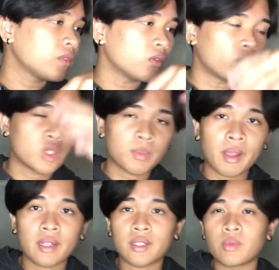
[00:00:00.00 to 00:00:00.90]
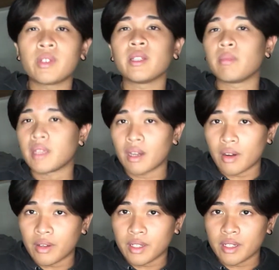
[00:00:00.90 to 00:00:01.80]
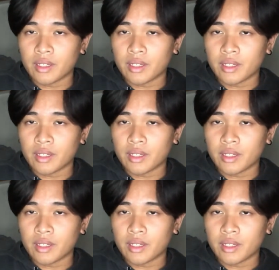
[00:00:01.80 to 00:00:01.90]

Respect is really big around here,